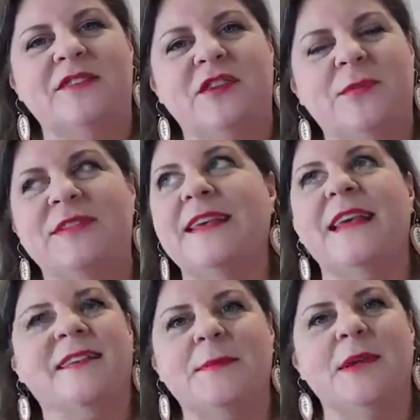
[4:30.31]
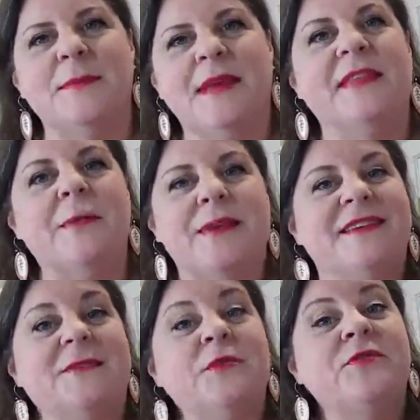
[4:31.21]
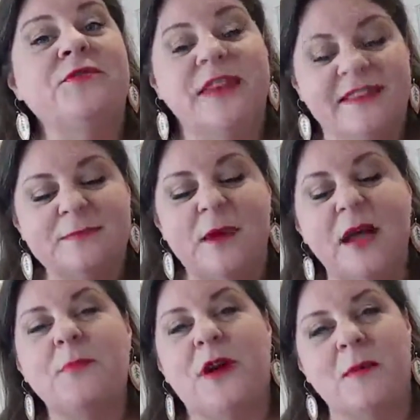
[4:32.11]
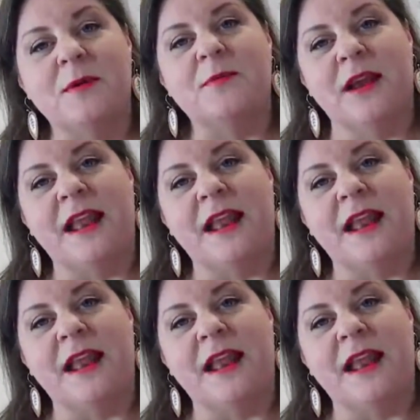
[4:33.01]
I was like, yes, I'm going to make that because it will fix my problem right now.